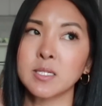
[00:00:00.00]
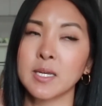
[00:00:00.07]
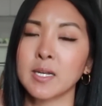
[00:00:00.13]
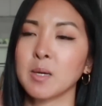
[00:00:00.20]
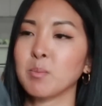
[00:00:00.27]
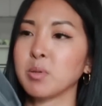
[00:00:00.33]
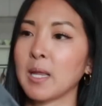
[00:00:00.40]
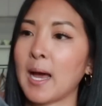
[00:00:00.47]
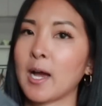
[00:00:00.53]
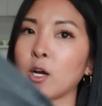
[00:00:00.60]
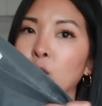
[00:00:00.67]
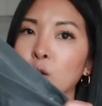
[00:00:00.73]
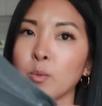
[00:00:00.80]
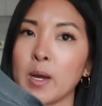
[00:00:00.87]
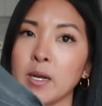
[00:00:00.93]
and a black
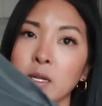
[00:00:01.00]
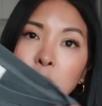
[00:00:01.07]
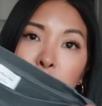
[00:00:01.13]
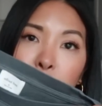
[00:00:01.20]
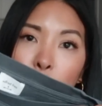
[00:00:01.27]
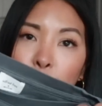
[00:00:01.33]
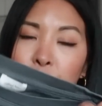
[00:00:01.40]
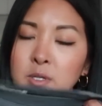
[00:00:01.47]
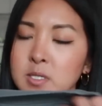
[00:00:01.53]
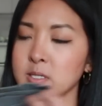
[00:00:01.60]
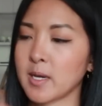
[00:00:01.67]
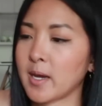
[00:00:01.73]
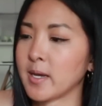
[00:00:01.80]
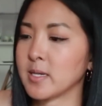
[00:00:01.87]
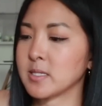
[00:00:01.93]
already, both in
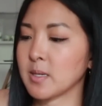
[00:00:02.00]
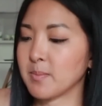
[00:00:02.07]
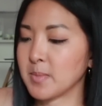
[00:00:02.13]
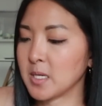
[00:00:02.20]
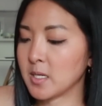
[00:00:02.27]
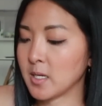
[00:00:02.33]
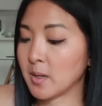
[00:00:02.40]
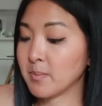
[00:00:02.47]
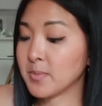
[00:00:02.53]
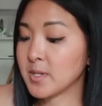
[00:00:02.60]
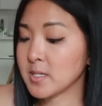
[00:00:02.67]
size medium.